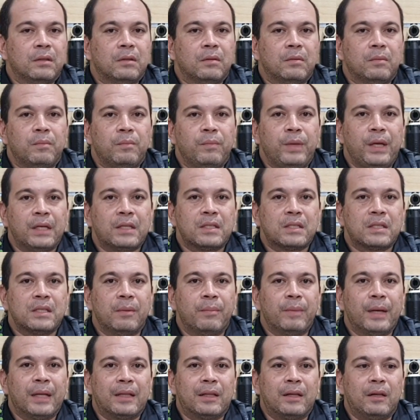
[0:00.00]
makes the
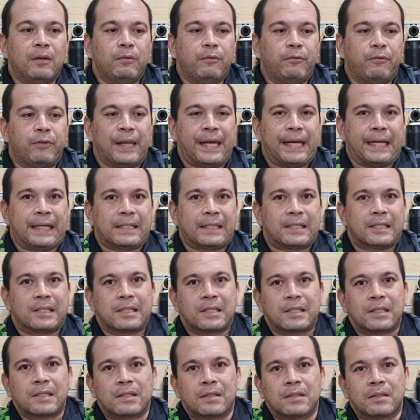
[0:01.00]
metal
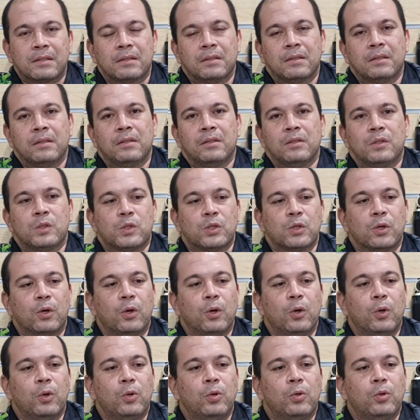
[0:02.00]
flex.
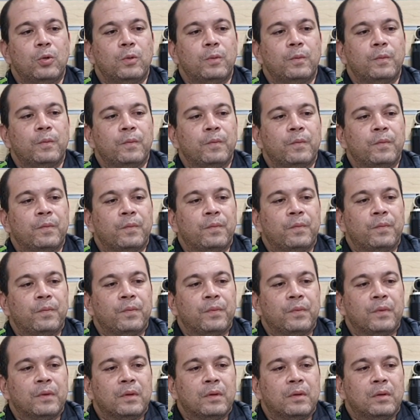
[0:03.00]
So
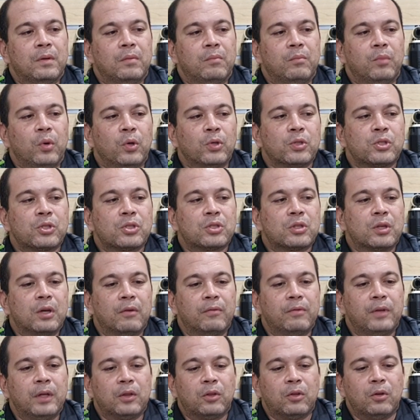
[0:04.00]
most of
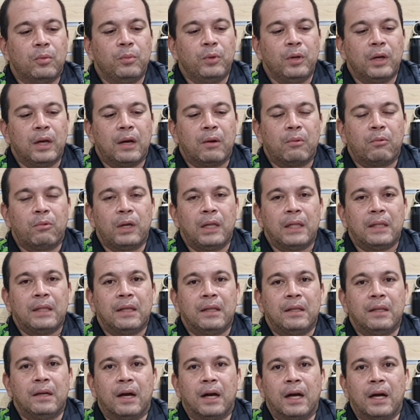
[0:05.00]
the tubular
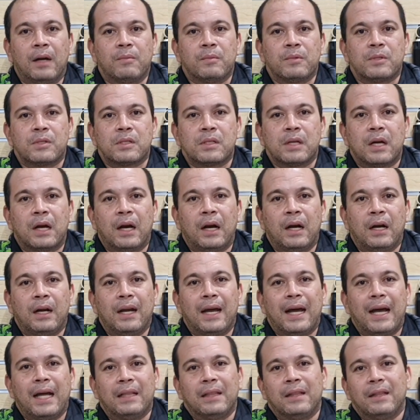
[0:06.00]
welded arms are
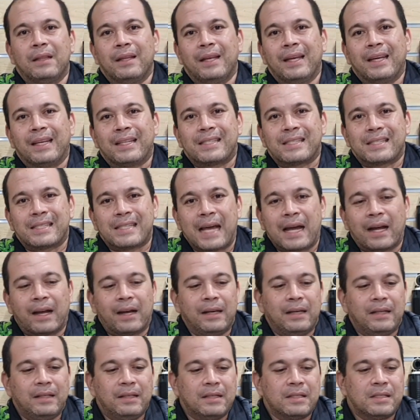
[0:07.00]
not
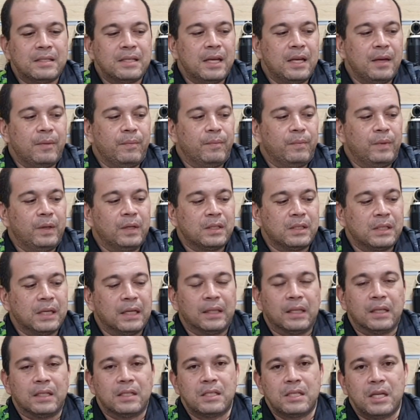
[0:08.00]
exactly the same. It's
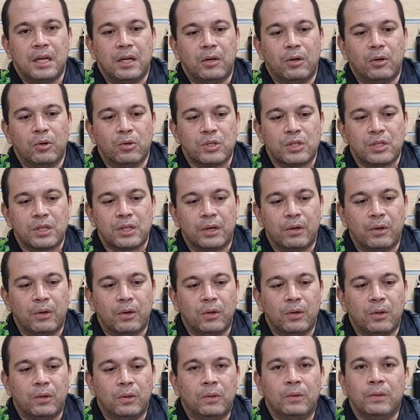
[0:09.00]
not a
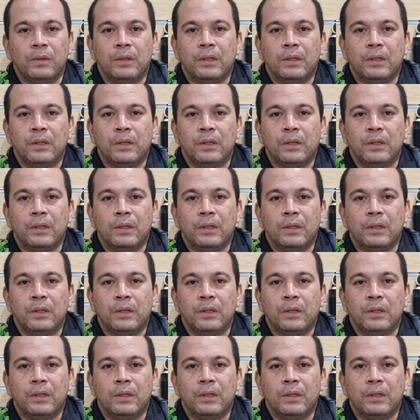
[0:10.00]
0-0